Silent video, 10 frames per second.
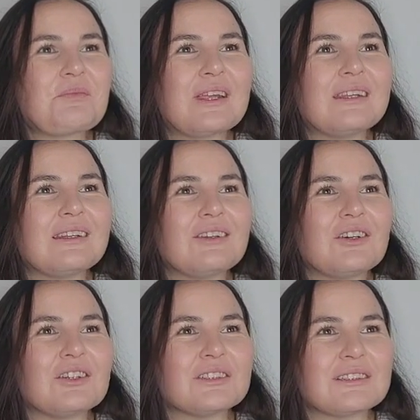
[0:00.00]
In the
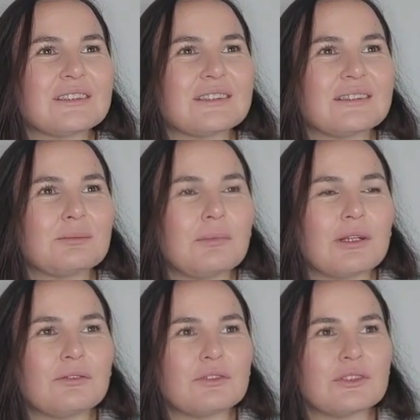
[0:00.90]
last
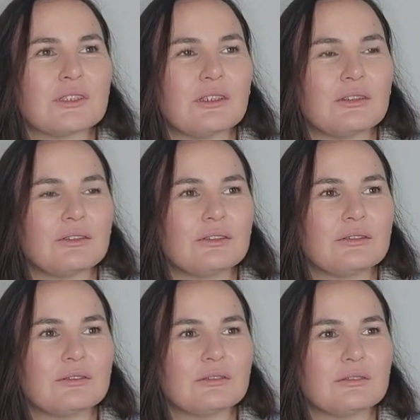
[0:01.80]
month or so,
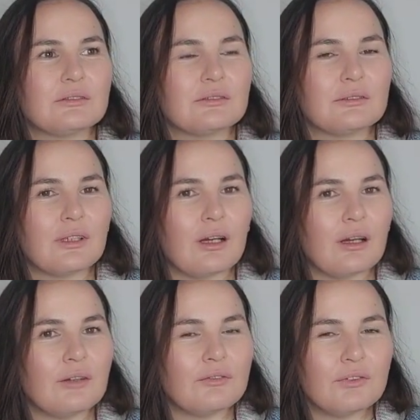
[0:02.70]

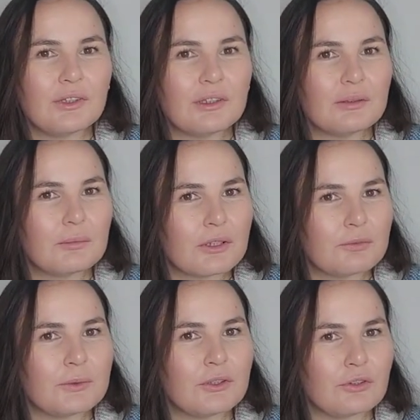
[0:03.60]
I think it might have
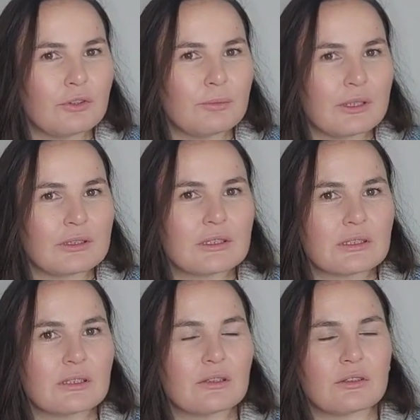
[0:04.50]
been 2 months
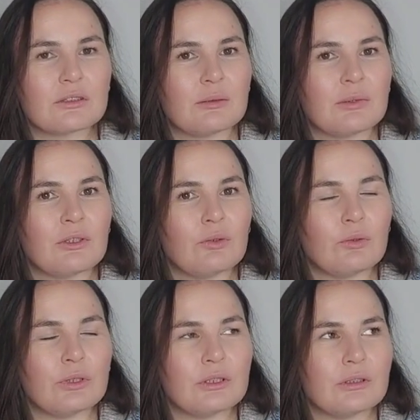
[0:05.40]
since the last time I
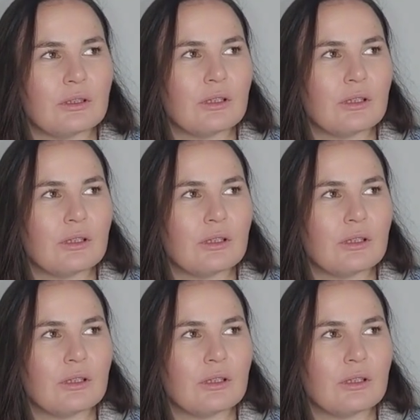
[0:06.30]
recorded,